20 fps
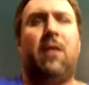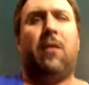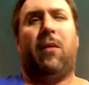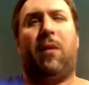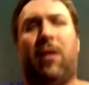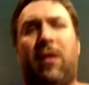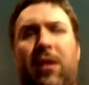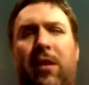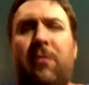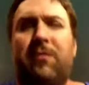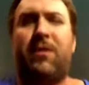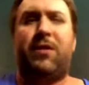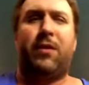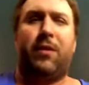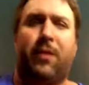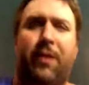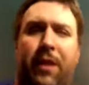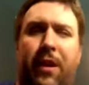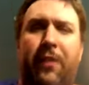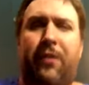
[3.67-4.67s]
Welcome
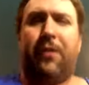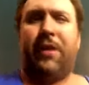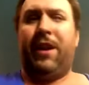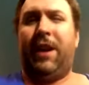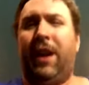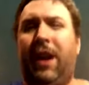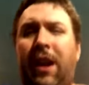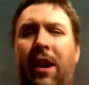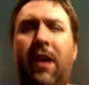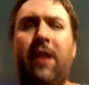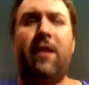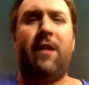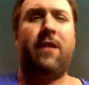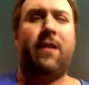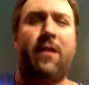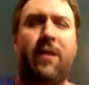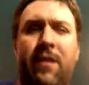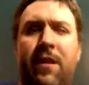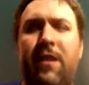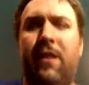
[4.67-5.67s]
to another day
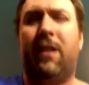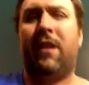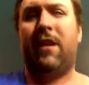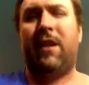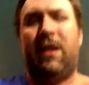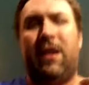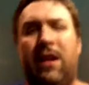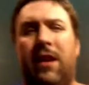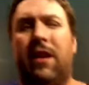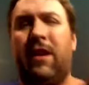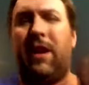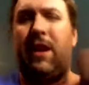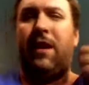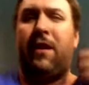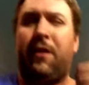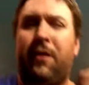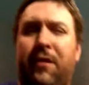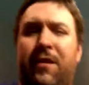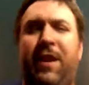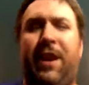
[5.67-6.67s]
and a
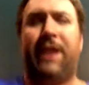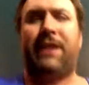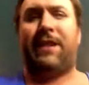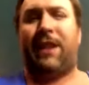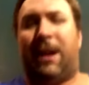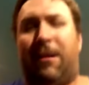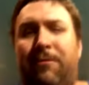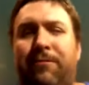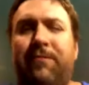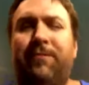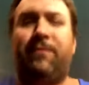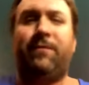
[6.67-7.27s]
new tank top